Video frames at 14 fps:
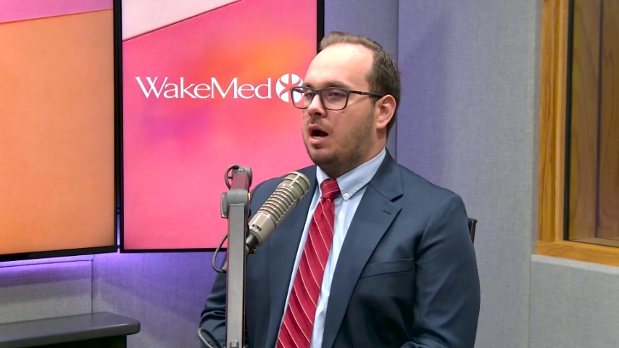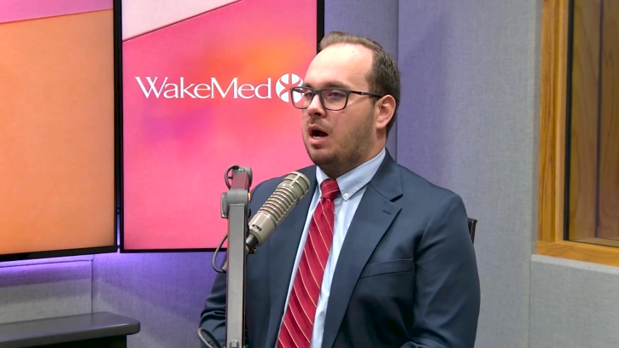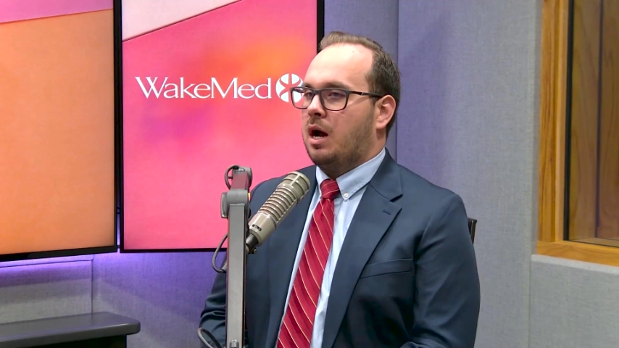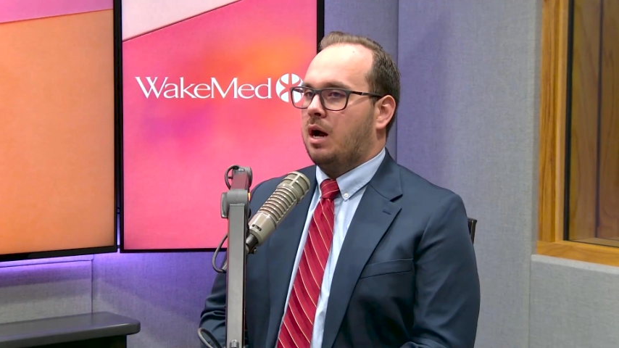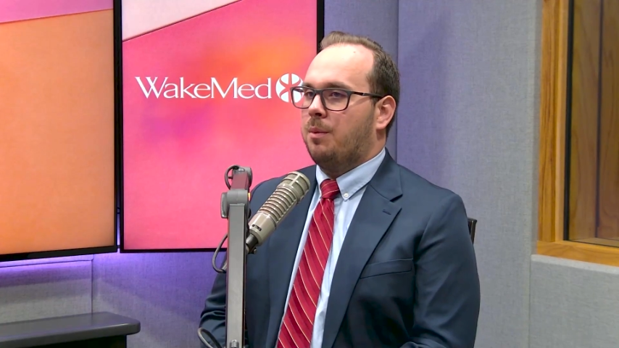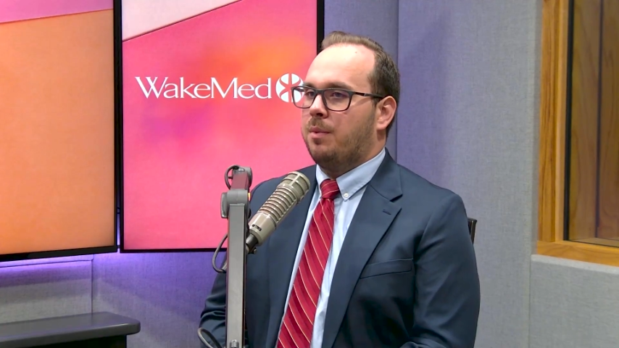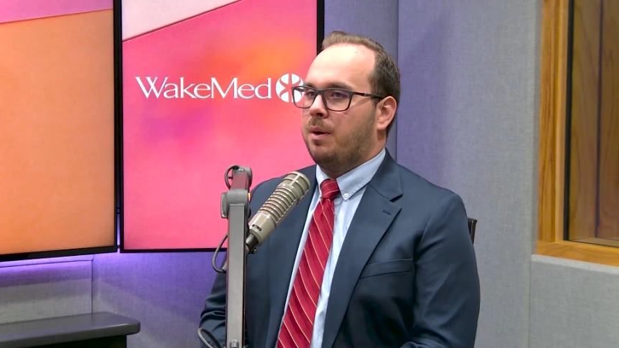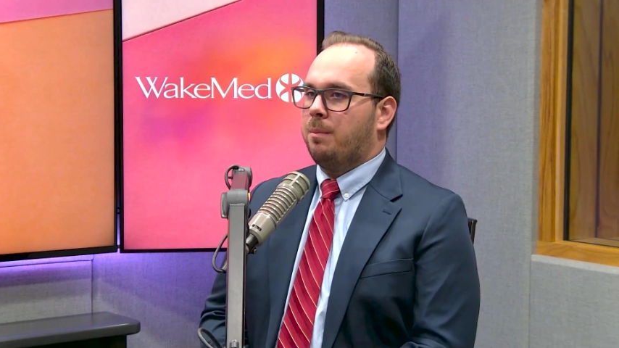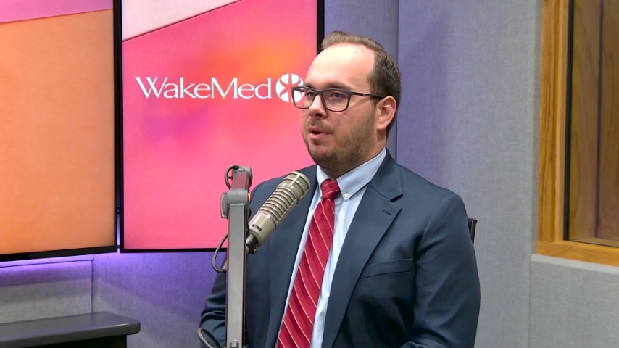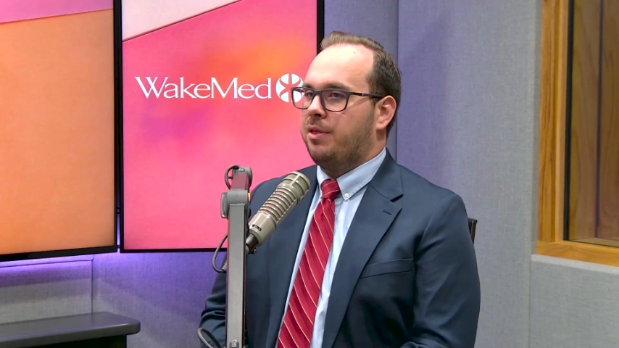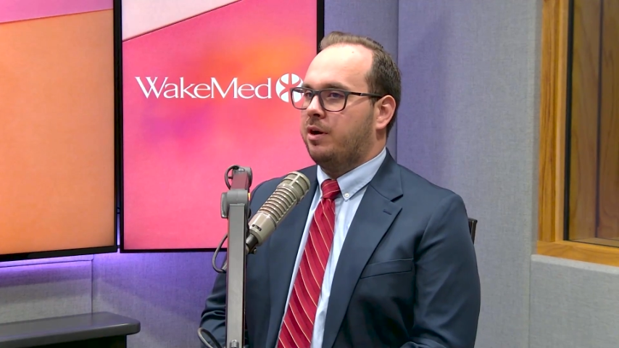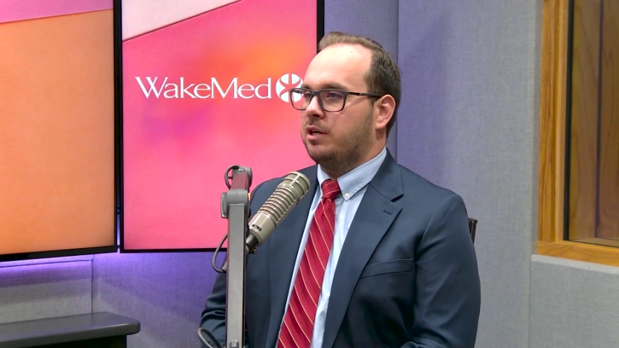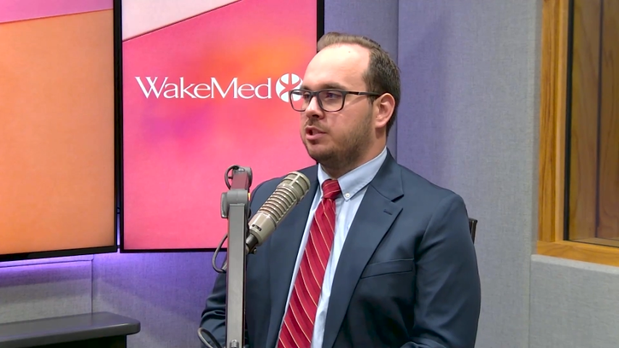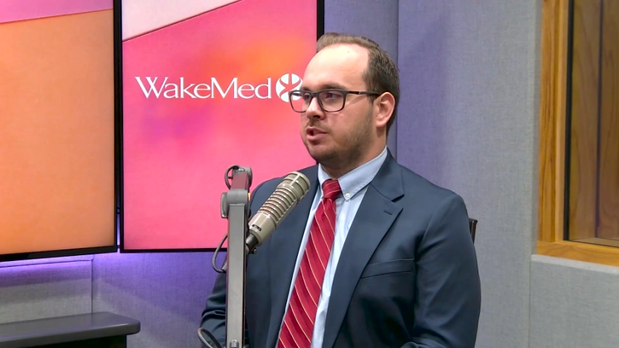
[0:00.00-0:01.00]
But
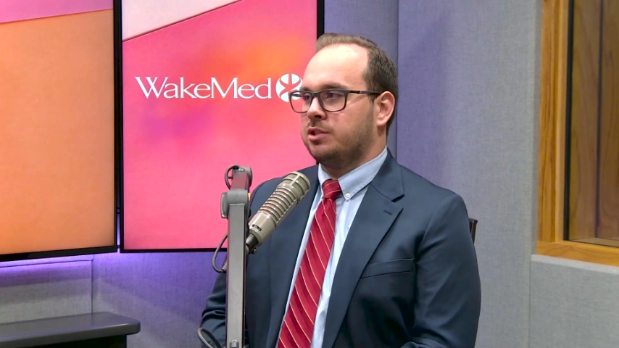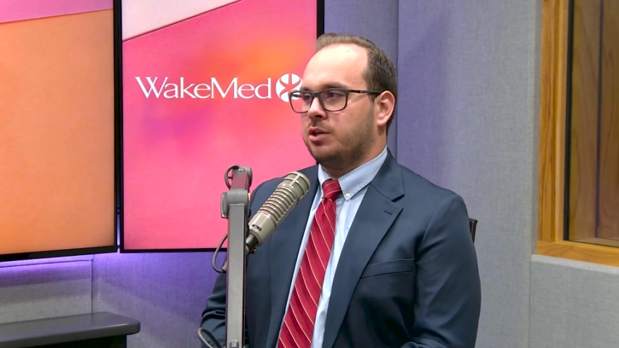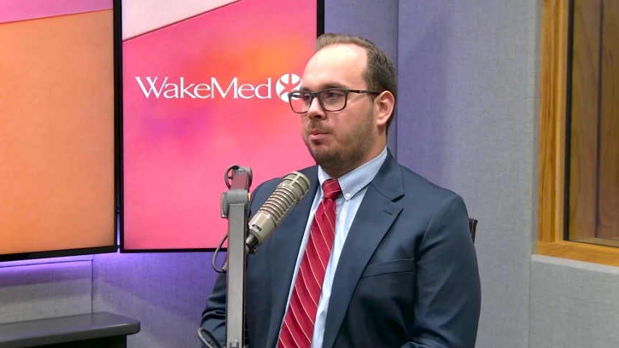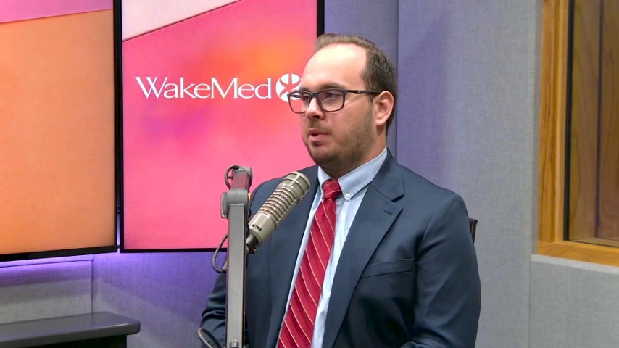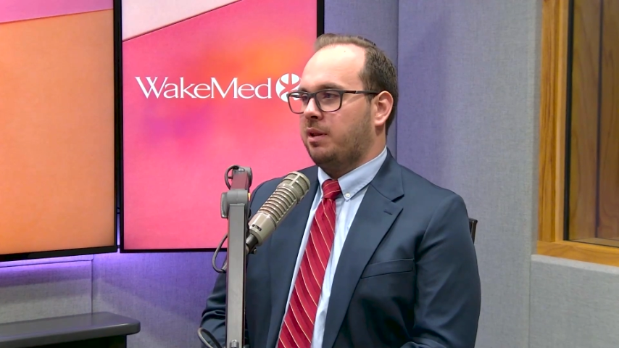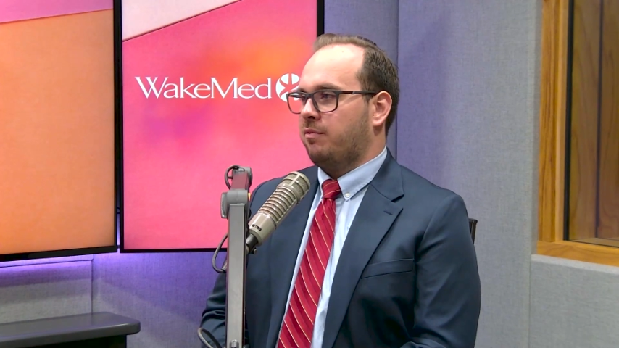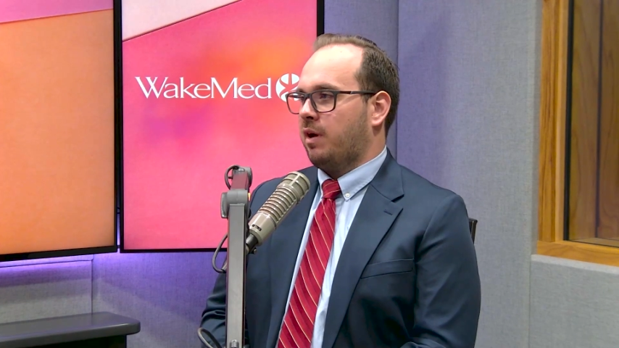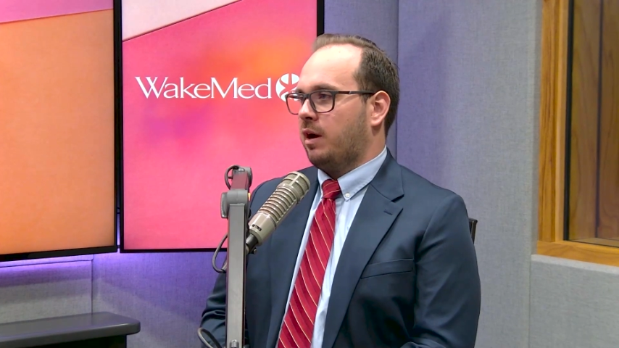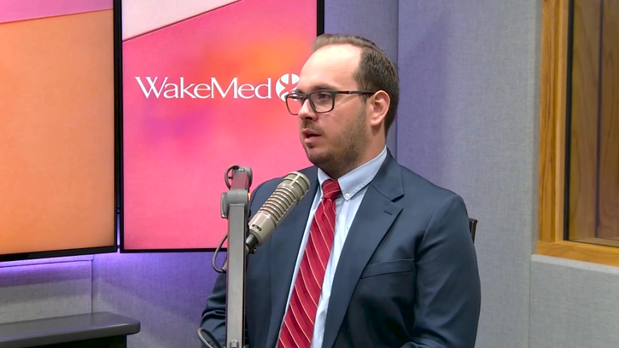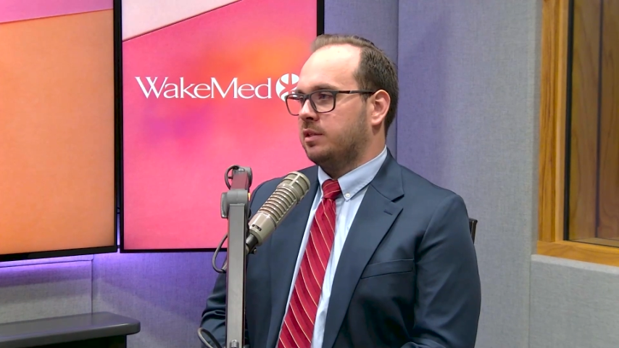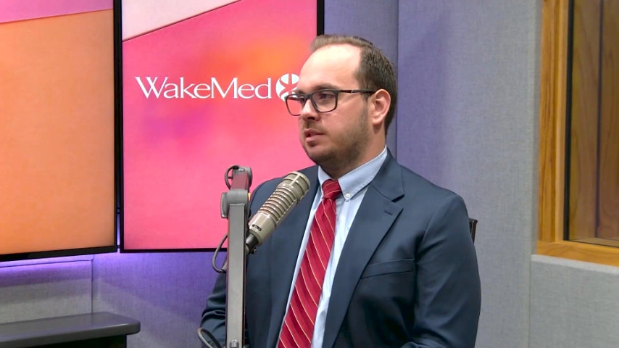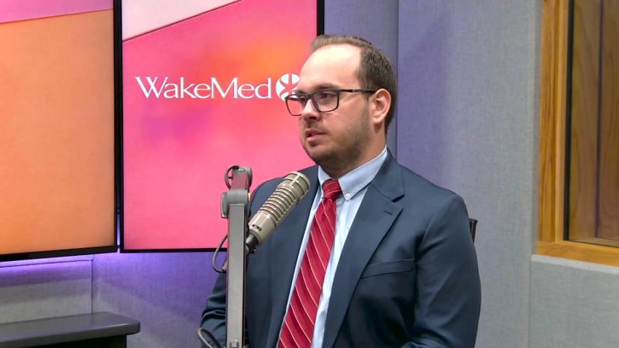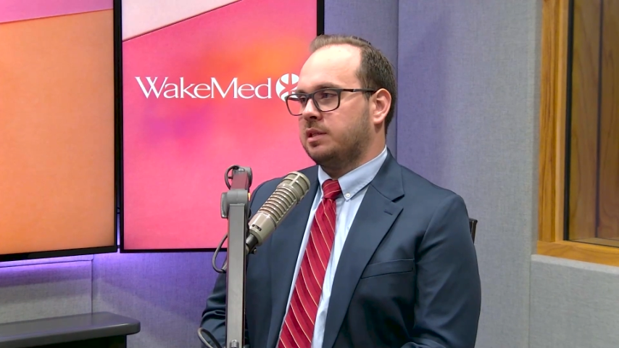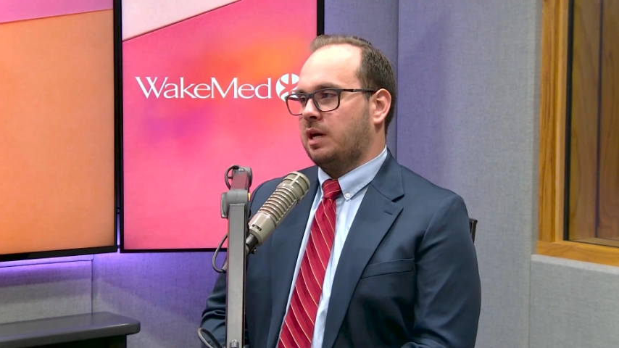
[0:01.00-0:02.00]
there are just so many viruses